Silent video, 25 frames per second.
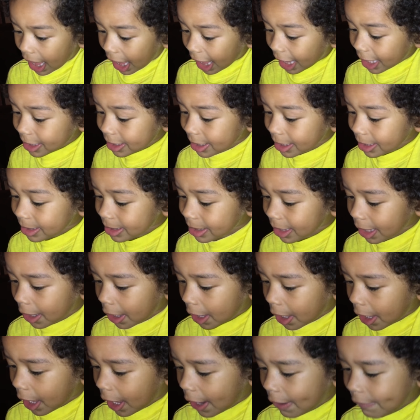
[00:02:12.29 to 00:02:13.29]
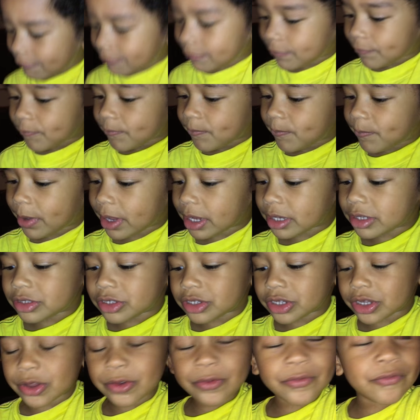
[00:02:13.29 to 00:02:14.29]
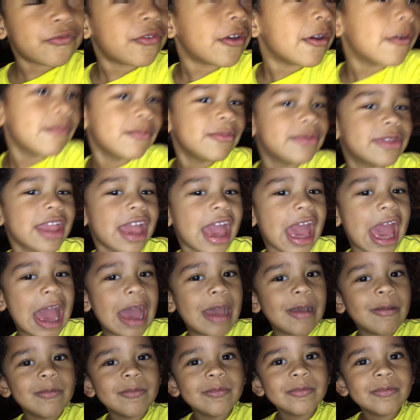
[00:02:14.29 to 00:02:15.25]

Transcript: And it have picture from there.